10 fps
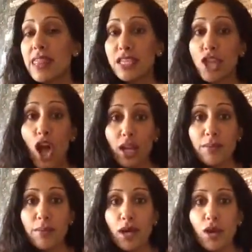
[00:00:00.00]
that talk
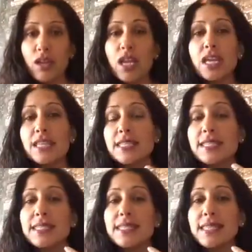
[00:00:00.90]
about
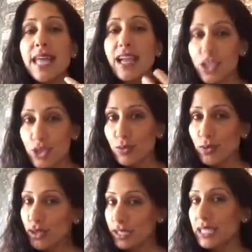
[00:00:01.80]

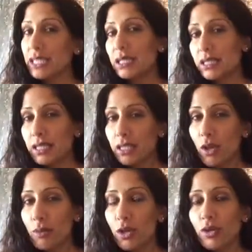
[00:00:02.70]
sexual healing
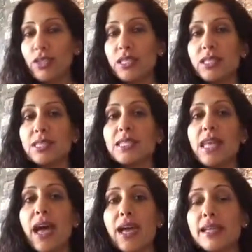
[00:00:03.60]
almost and
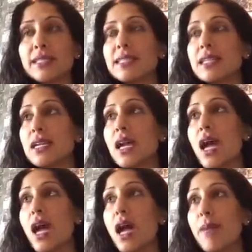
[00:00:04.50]
sex
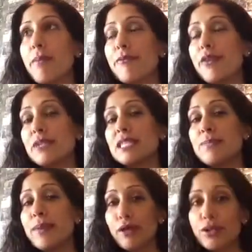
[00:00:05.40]
um, from a
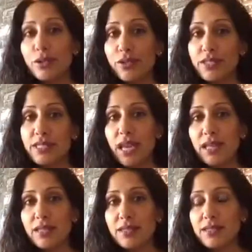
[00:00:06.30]
spiritual
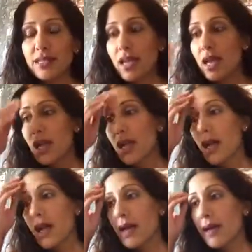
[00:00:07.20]
sense,
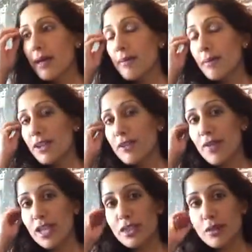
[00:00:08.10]
uh, I'm going to
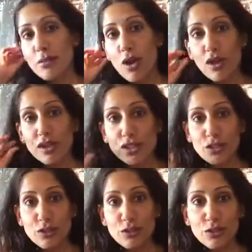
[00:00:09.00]
invite them
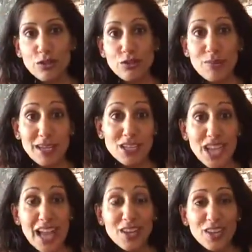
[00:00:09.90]
onto my
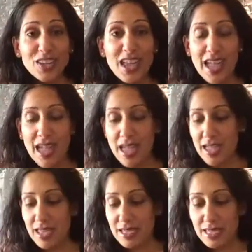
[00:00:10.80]
channel
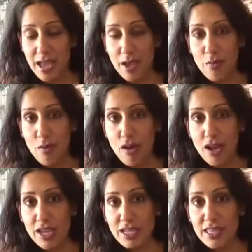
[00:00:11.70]
and I
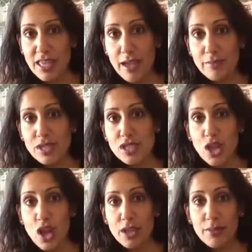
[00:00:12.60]
want them to
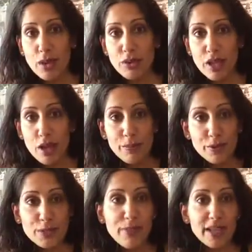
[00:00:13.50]
talk about their
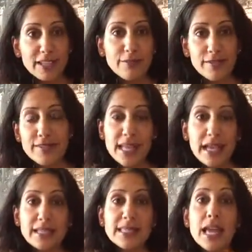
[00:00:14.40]
perspective of
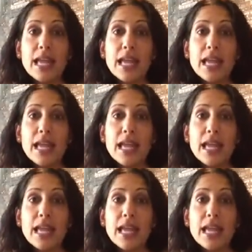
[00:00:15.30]
sex.